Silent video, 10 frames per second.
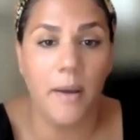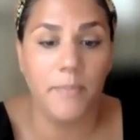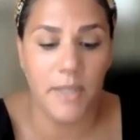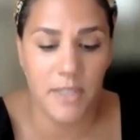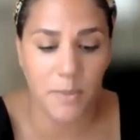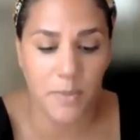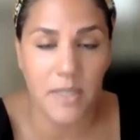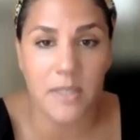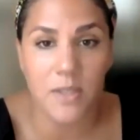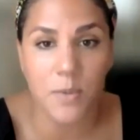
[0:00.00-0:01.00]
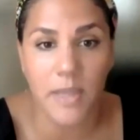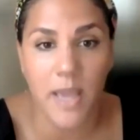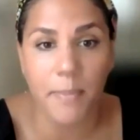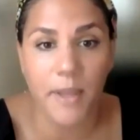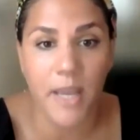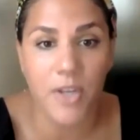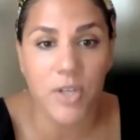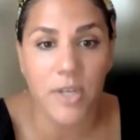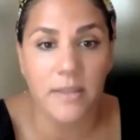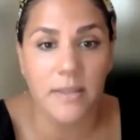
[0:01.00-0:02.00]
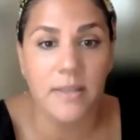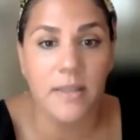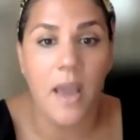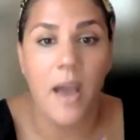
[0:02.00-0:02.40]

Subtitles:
need some assistance with applications,